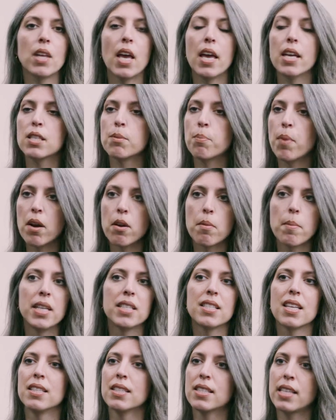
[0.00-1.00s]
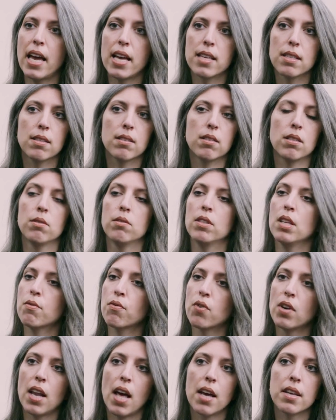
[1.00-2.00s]
experiment and test
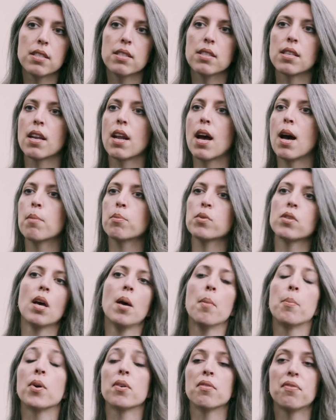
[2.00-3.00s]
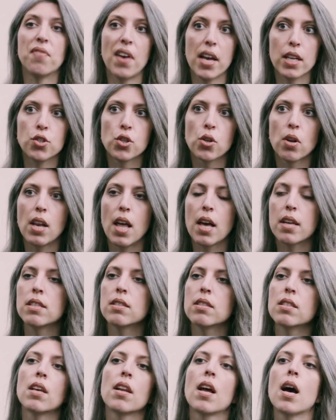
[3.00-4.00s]
different lighting setups, perfect your
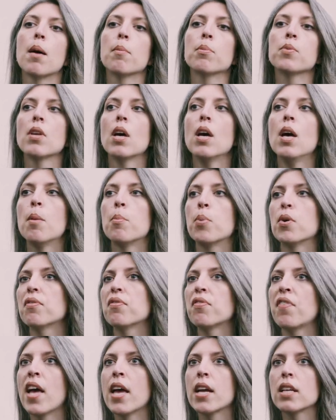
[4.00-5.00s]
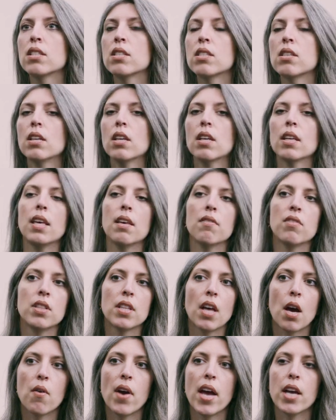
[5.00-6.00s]
lighting setups, perfect giving
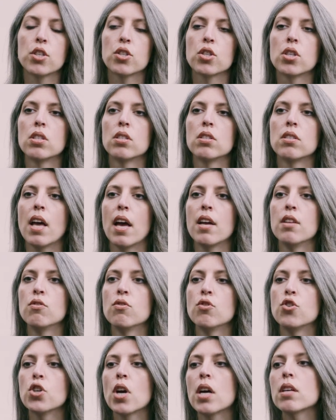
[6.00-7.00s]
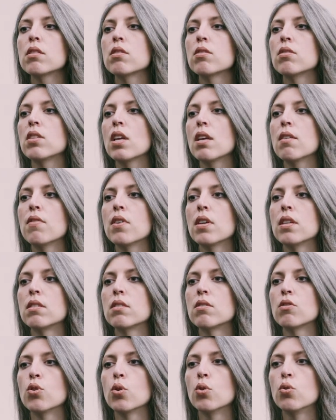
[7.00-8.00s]
direction, and just
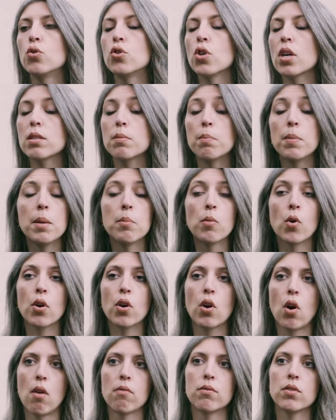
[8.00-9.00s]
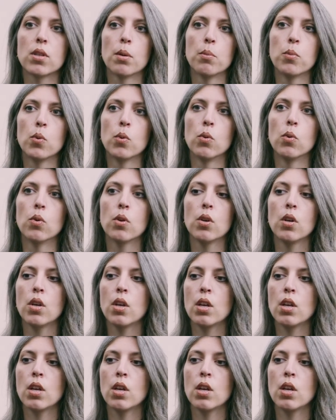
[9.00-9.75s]
even to just be more comfortable